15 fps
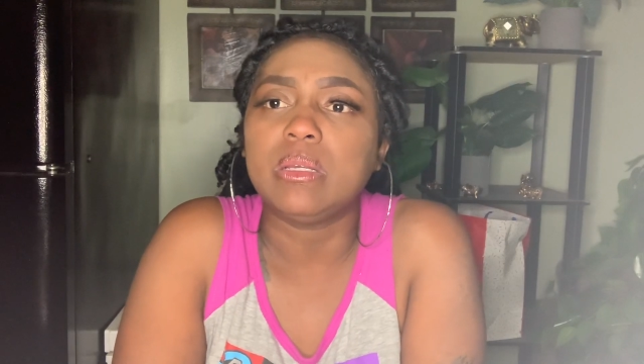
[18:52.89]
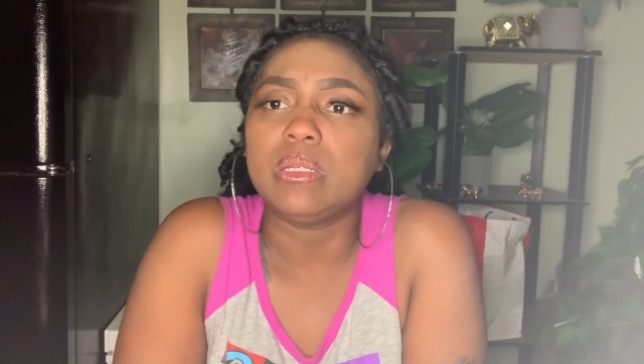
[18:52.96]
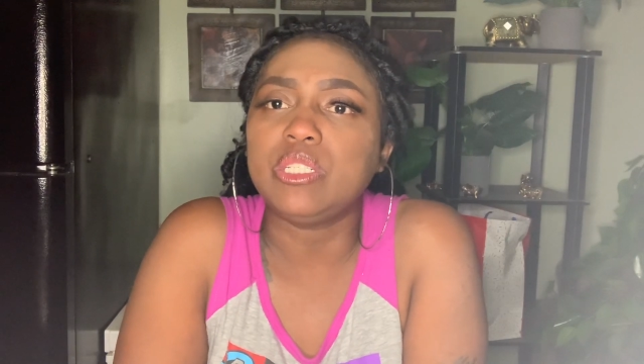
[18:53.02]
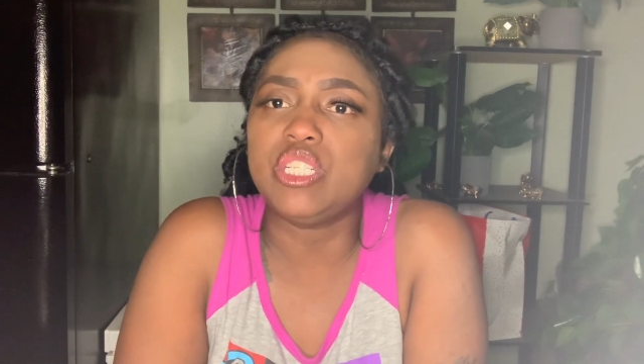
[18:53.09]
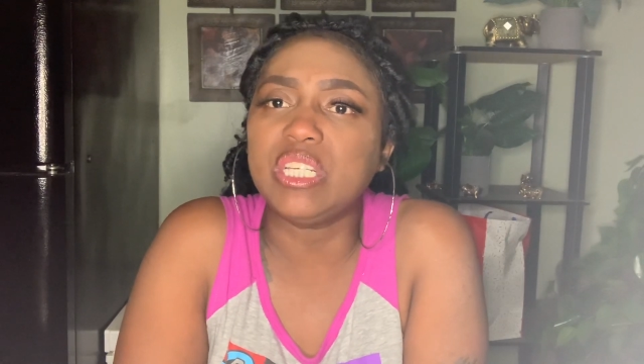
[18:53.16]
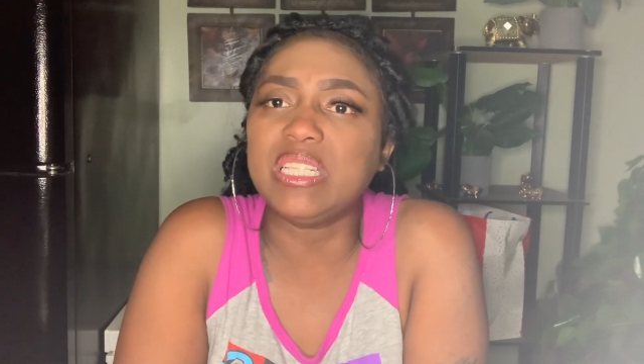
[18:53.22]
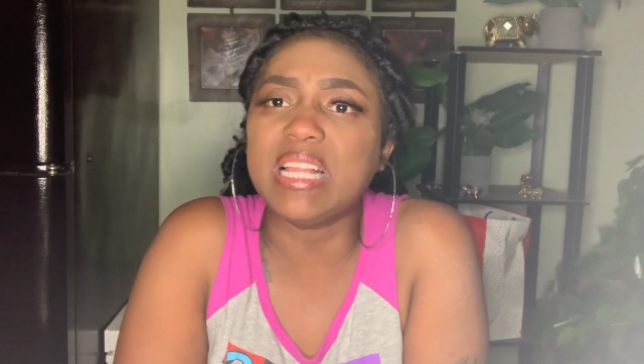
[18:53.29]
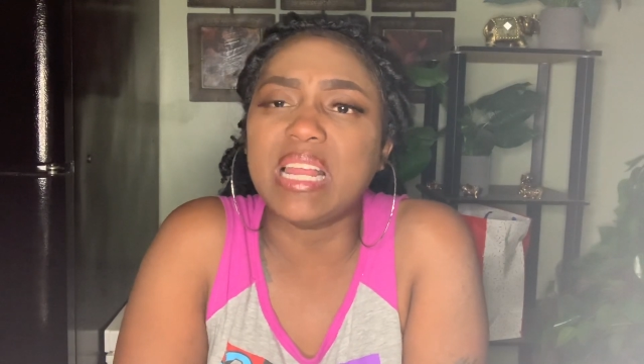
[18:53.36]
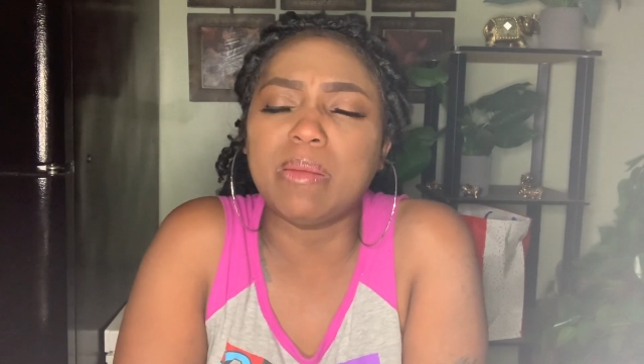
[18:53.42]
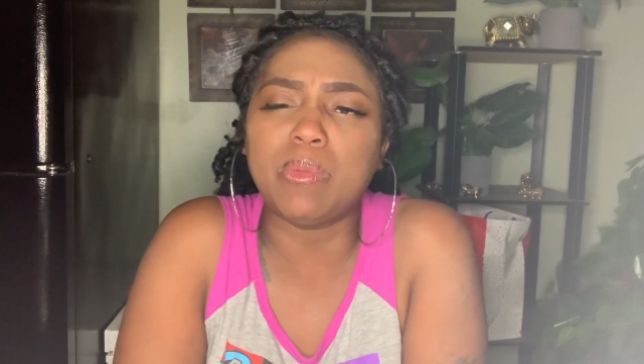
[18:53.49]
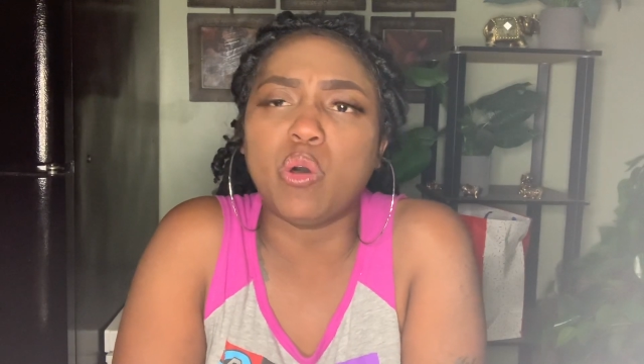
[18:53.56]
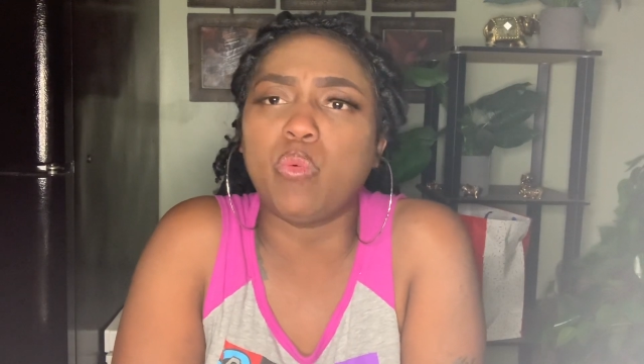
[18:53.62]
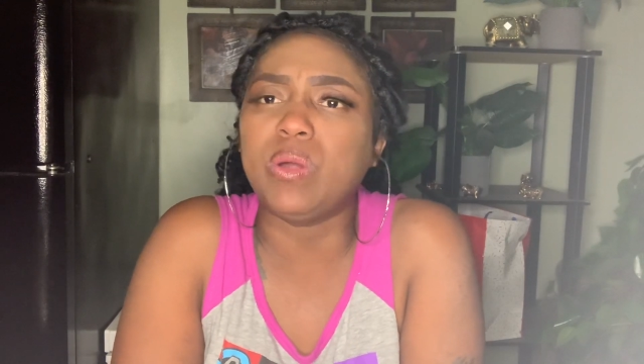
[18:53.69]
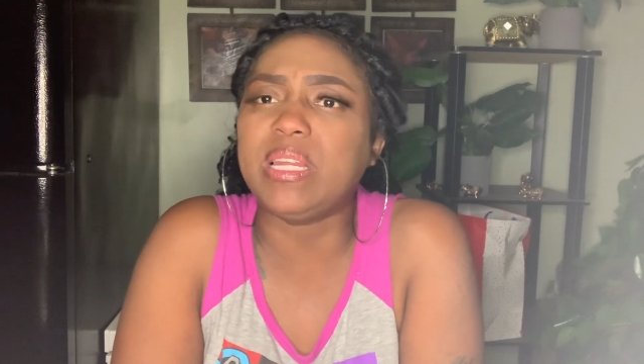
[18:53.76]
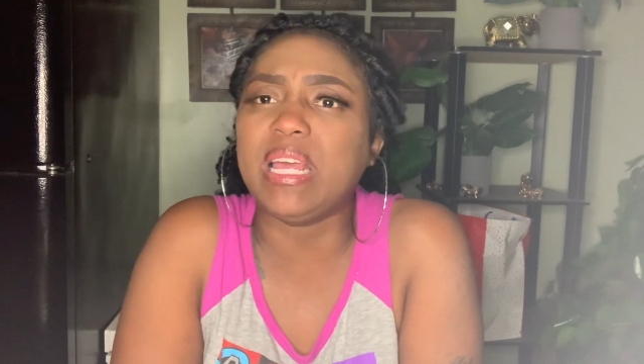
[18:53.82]
Just let them know
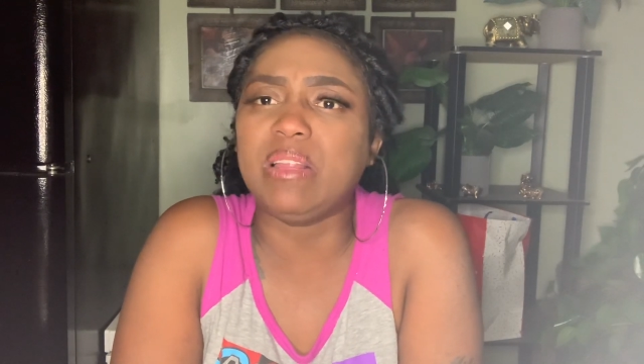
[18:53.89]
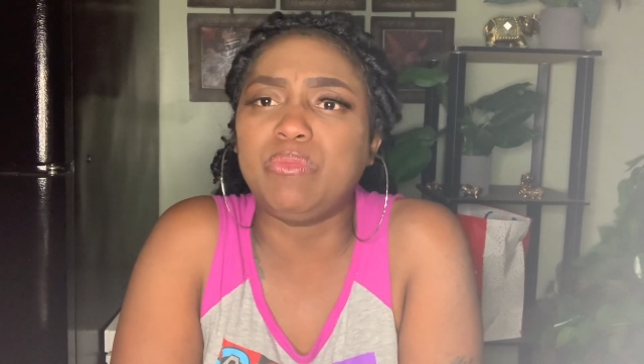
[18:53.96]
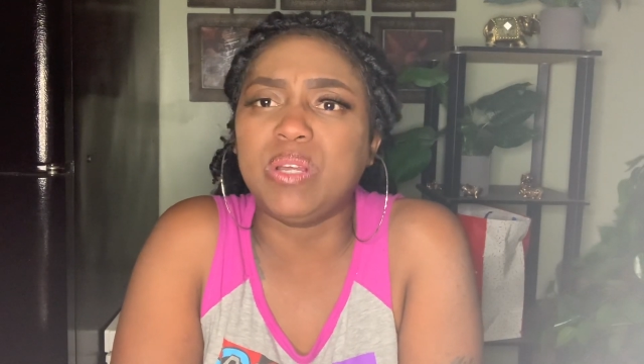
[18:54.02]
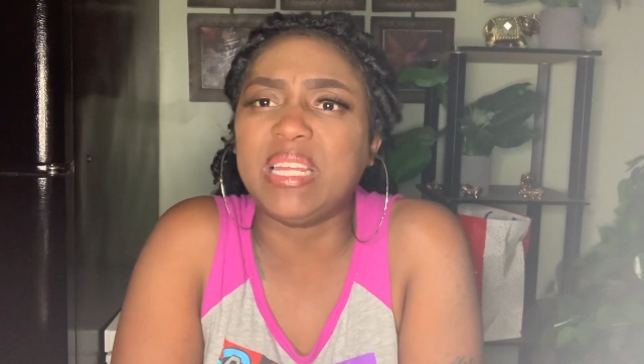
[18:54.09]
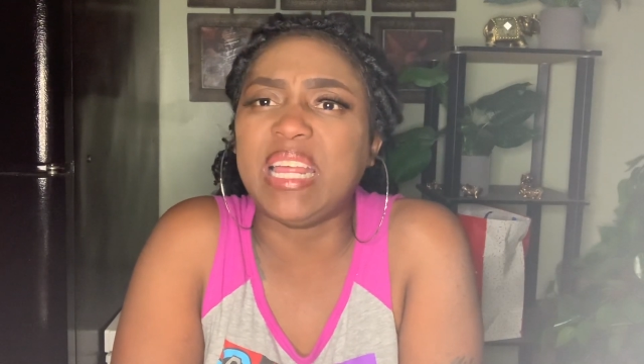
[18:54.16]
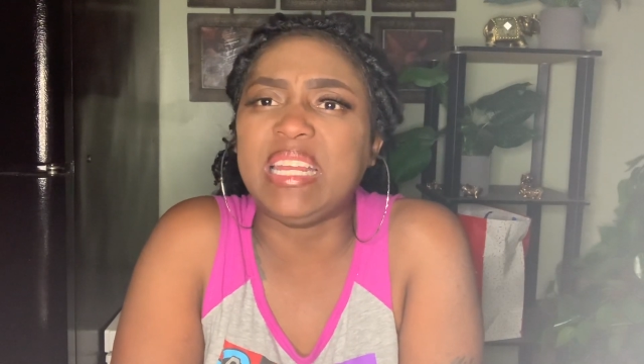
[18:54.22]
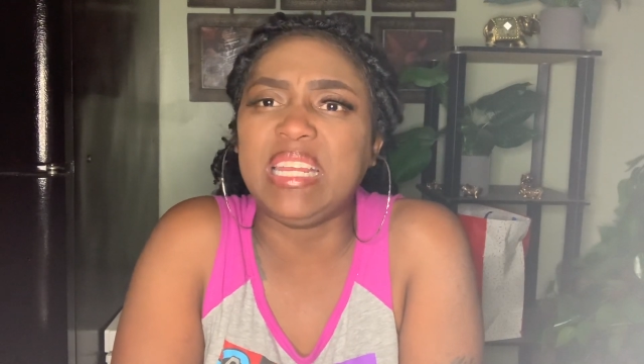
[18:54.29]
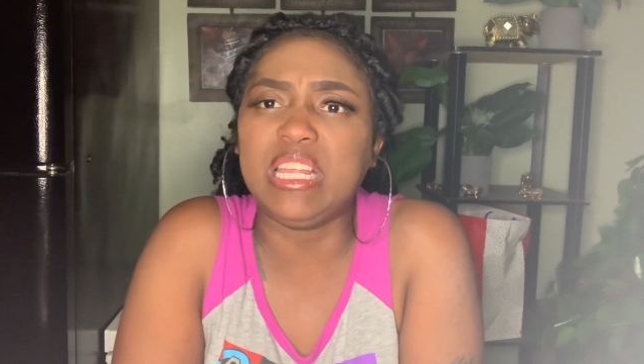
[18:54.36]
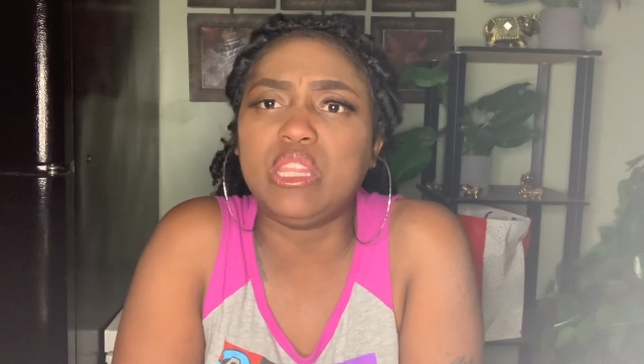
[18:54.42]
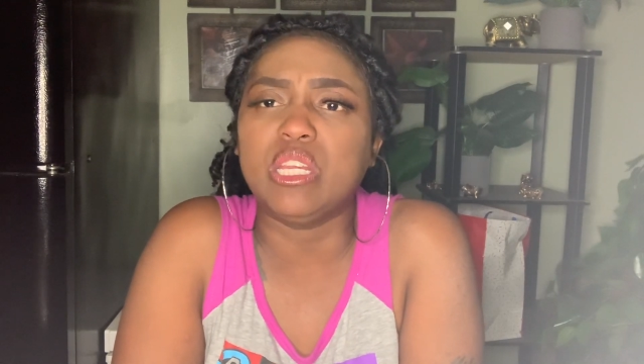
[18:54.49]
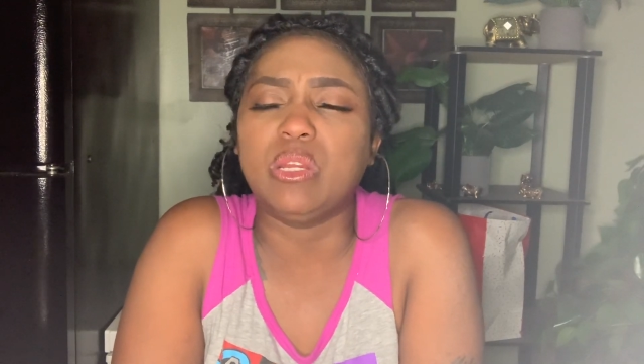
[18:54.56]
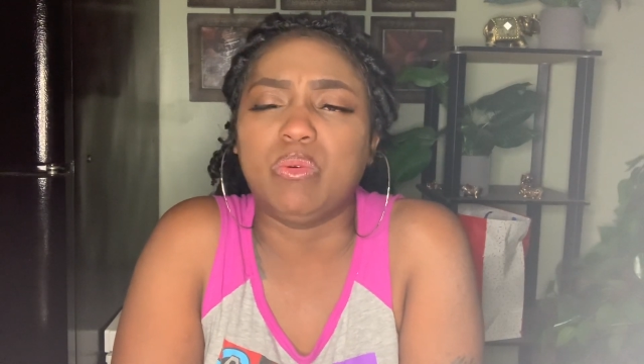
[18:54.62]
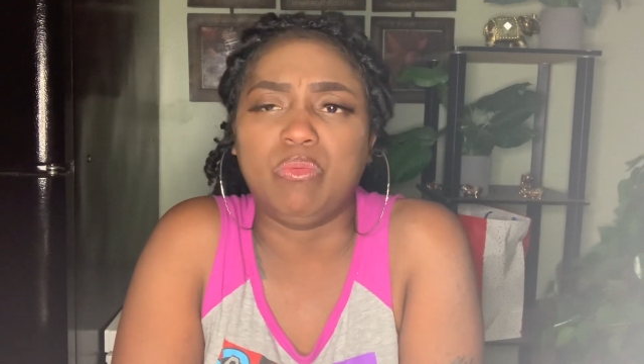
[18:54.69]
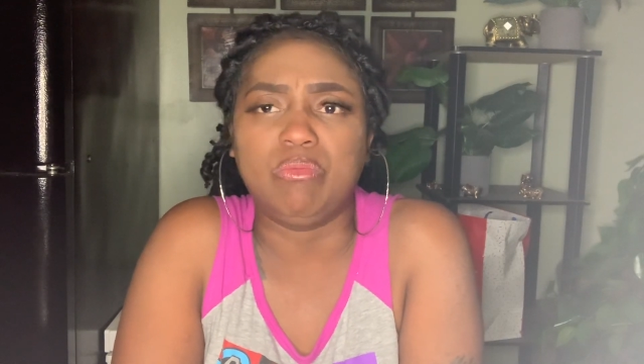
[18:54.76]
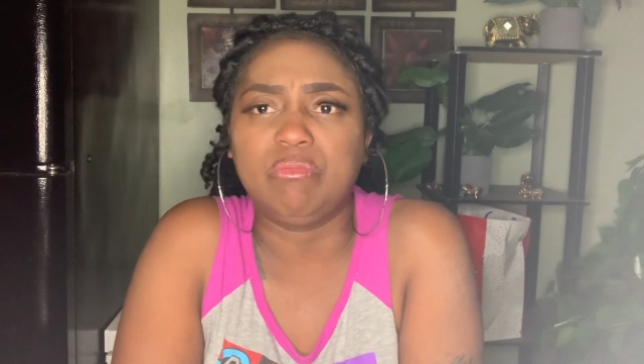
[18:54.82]
what they need to know.